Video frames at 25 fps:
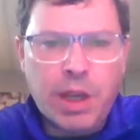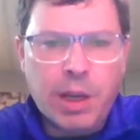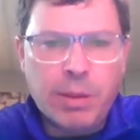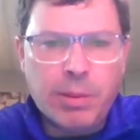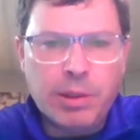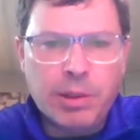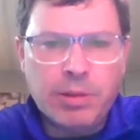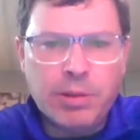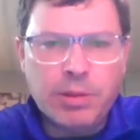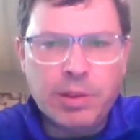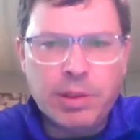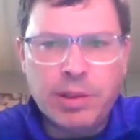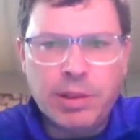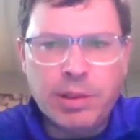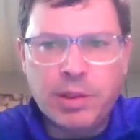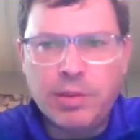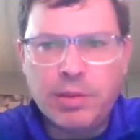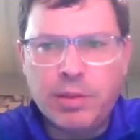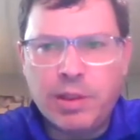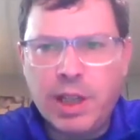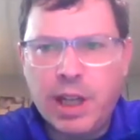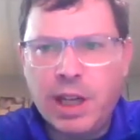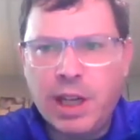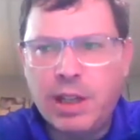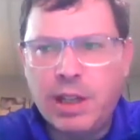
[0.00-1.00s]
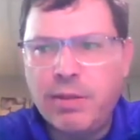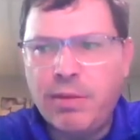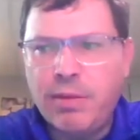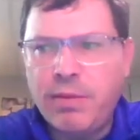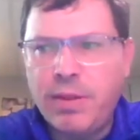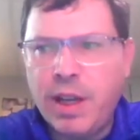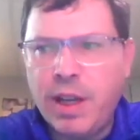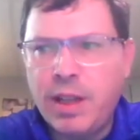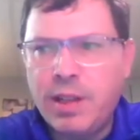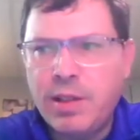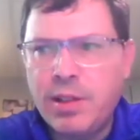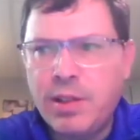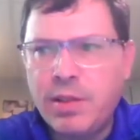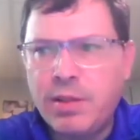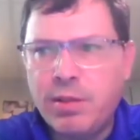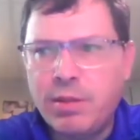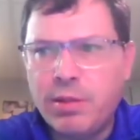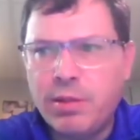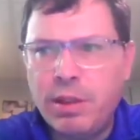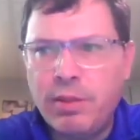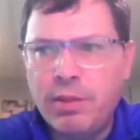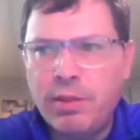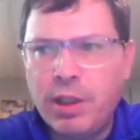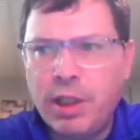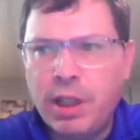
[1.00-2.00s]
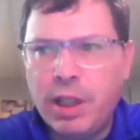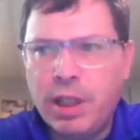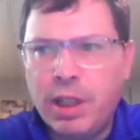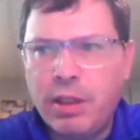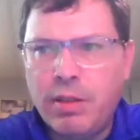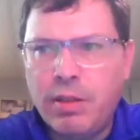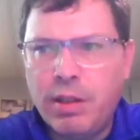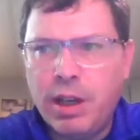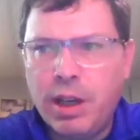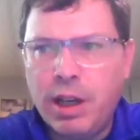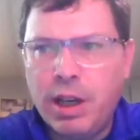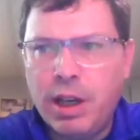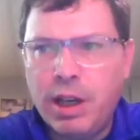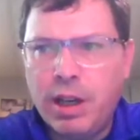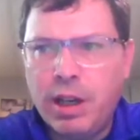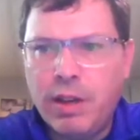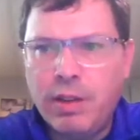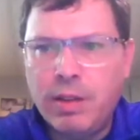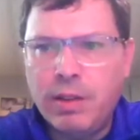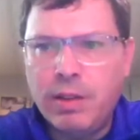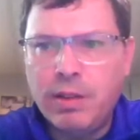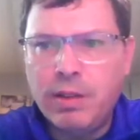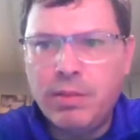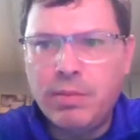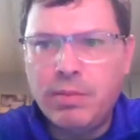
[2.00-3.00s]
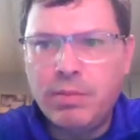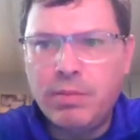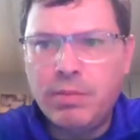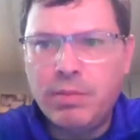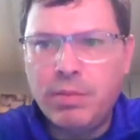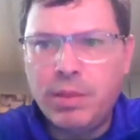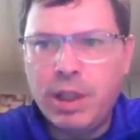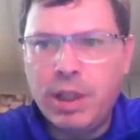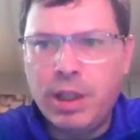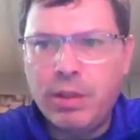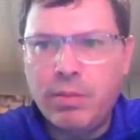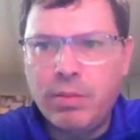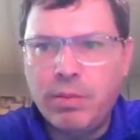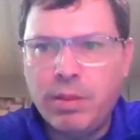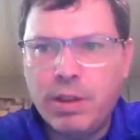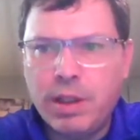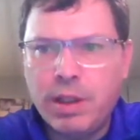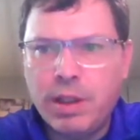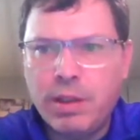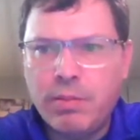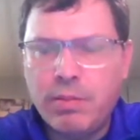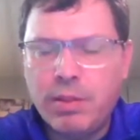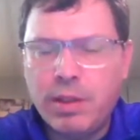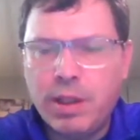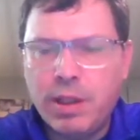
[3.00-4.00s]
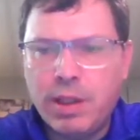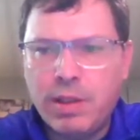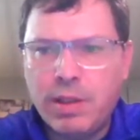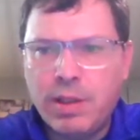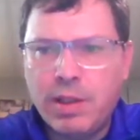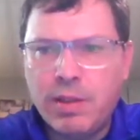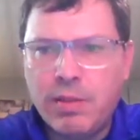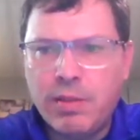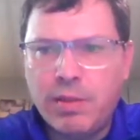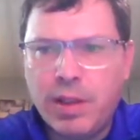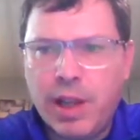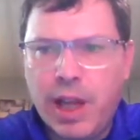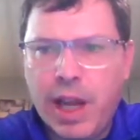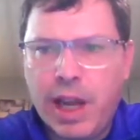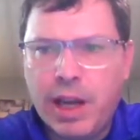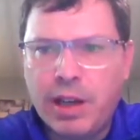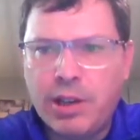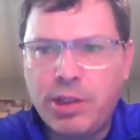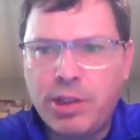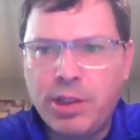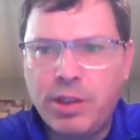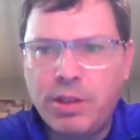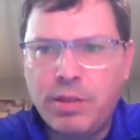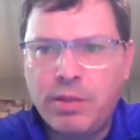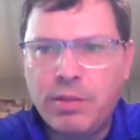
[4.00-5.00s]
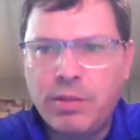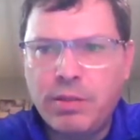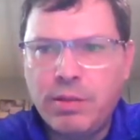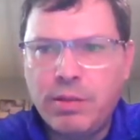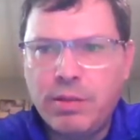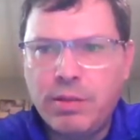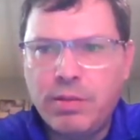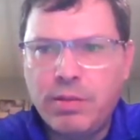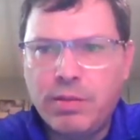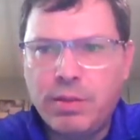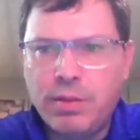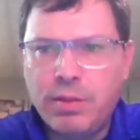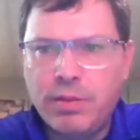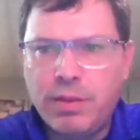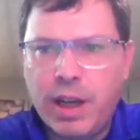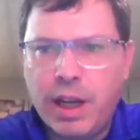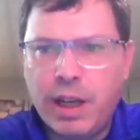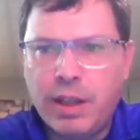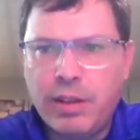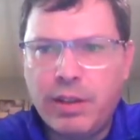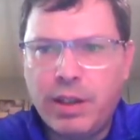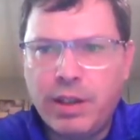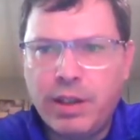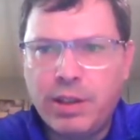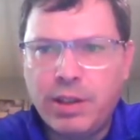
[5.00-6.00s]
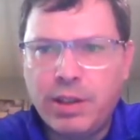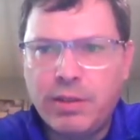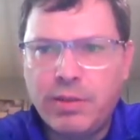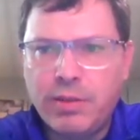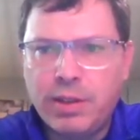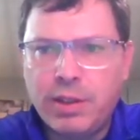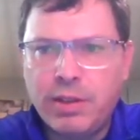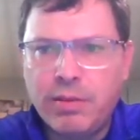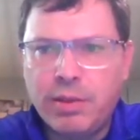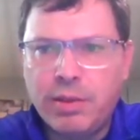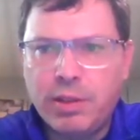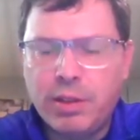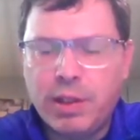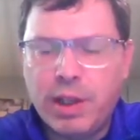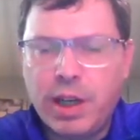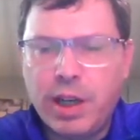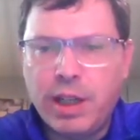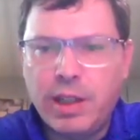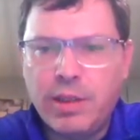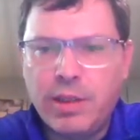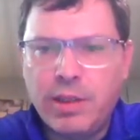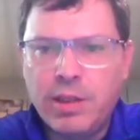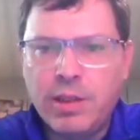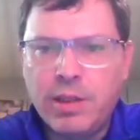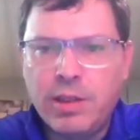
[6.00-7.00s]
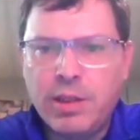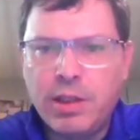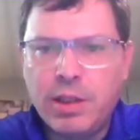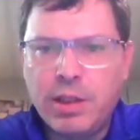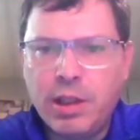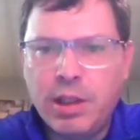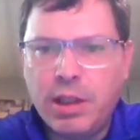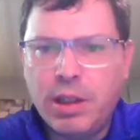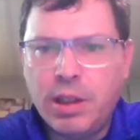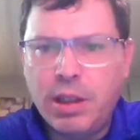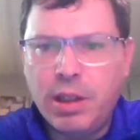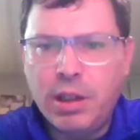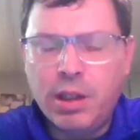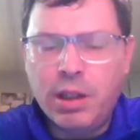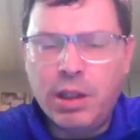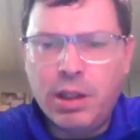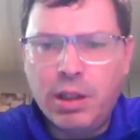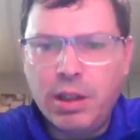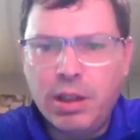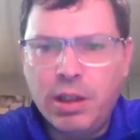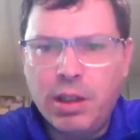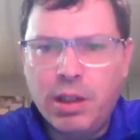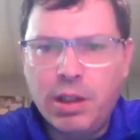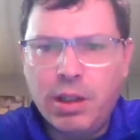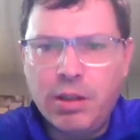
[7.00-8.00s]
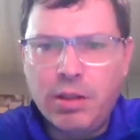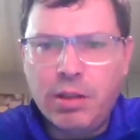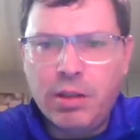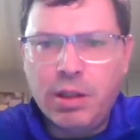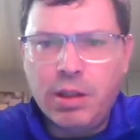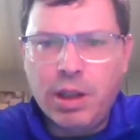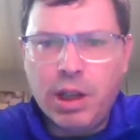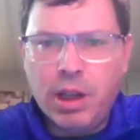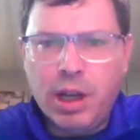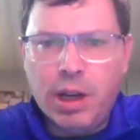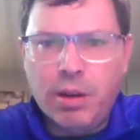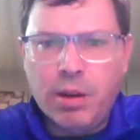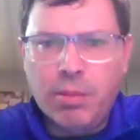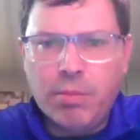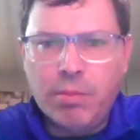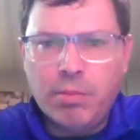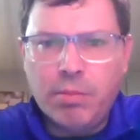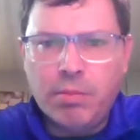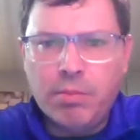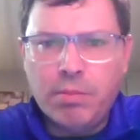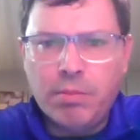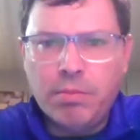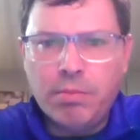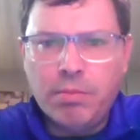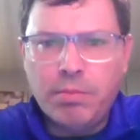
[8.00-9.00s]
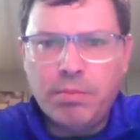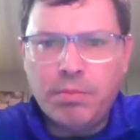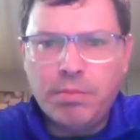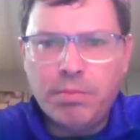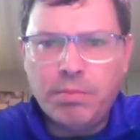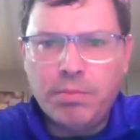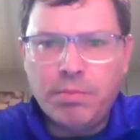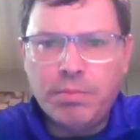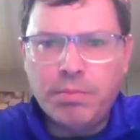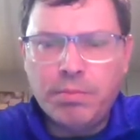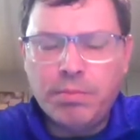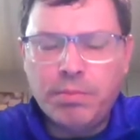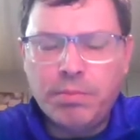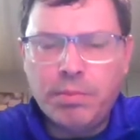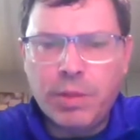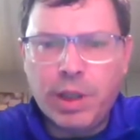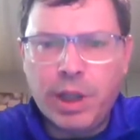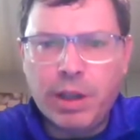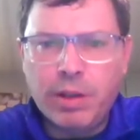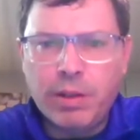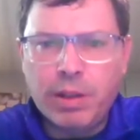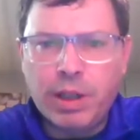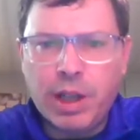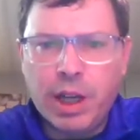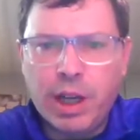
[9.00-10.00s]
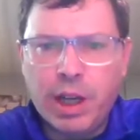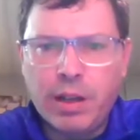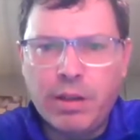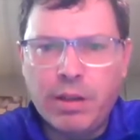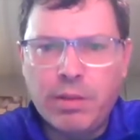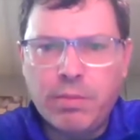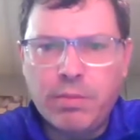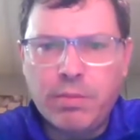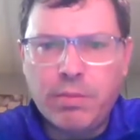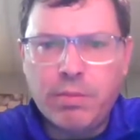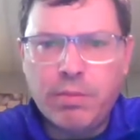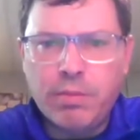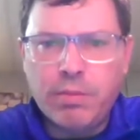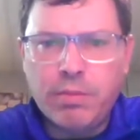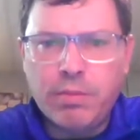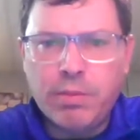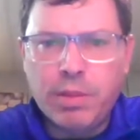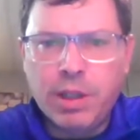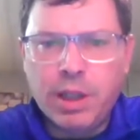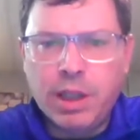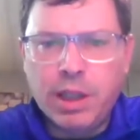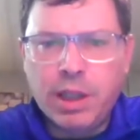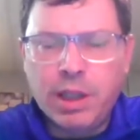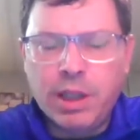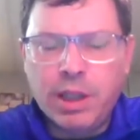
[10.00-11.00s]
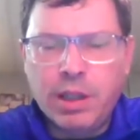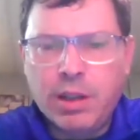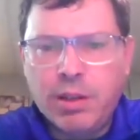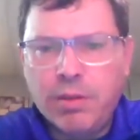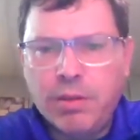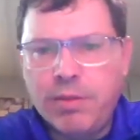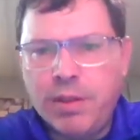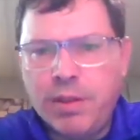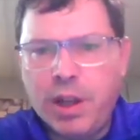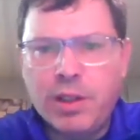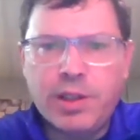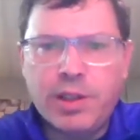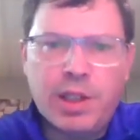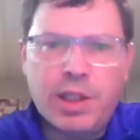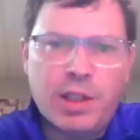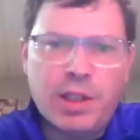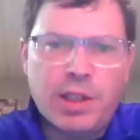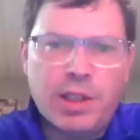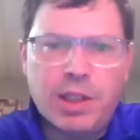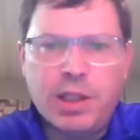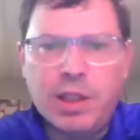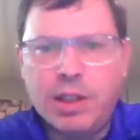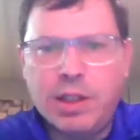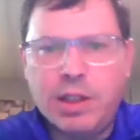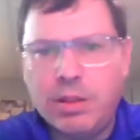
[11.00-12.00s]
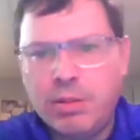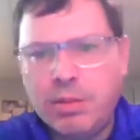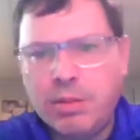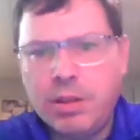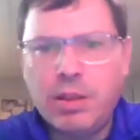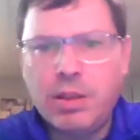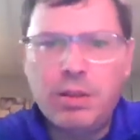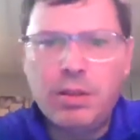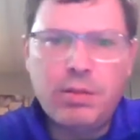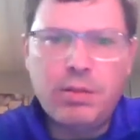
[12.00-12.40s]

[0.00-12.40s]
be able to assert that defense, or even, a civil action for violation of civil rights. It kind of falls into the